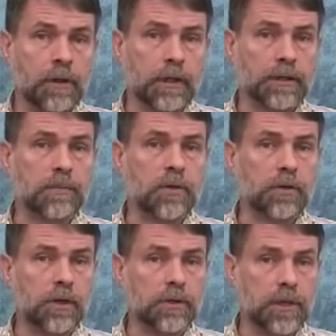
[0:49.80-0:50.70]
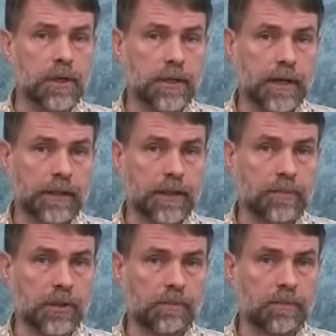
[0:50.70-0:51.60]
experience and
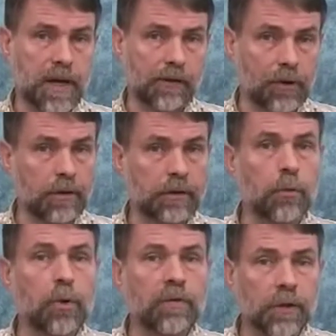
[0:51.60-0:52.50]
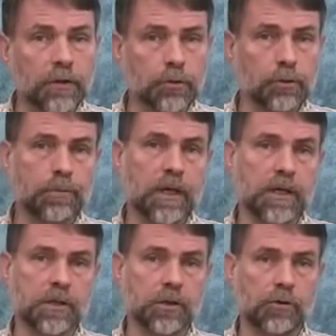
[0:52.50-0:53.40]
academic background equivalent to a
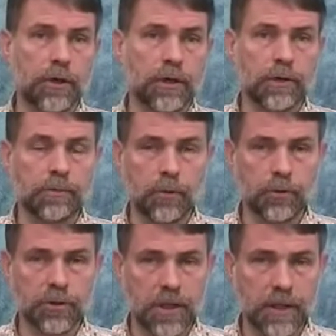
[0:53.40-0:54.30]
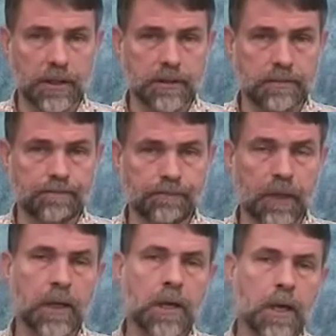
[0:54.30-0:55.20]
BS degree in computer science.
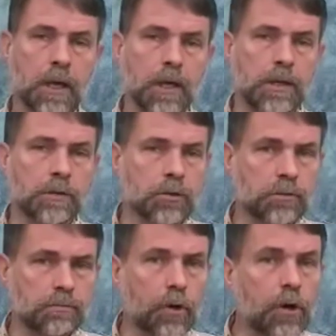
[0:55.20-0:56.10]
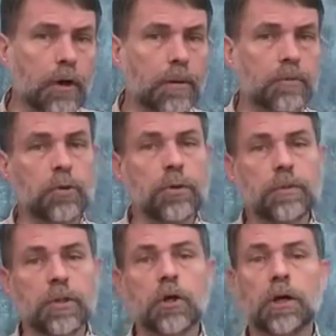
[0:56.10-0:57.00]
This program is going to
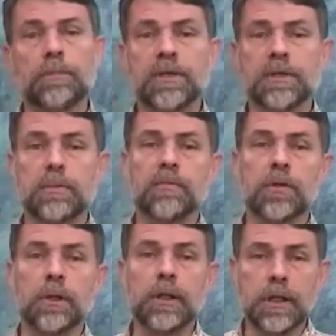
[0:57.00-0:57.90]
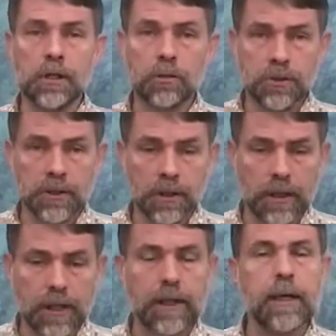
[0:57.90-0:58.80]
be taught by some of the leading
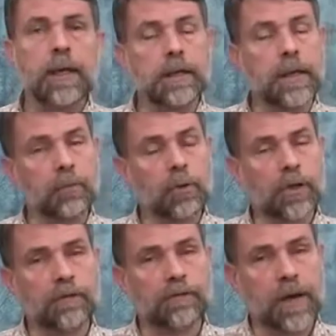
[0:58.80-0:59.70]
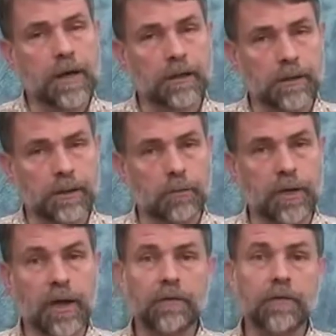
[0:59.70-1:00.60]
UCLA networking faculty. We
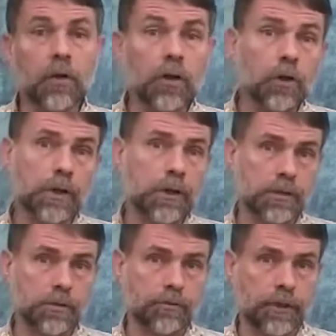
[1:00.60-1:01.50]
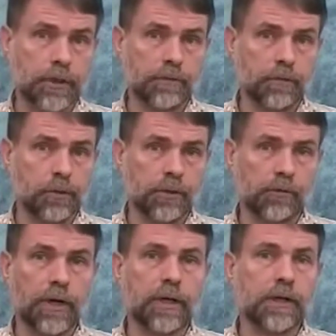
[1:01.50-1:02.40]
have a very long history of doing
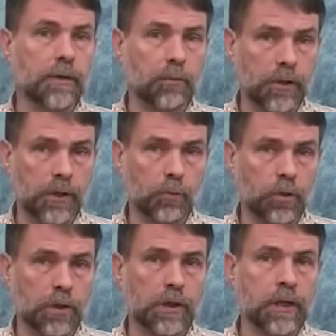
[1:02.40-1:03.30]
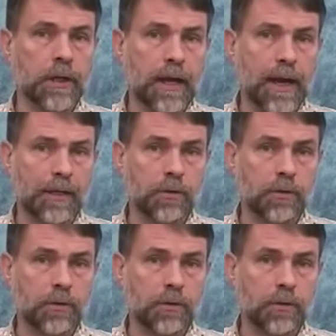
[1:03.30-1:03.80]
great networking work at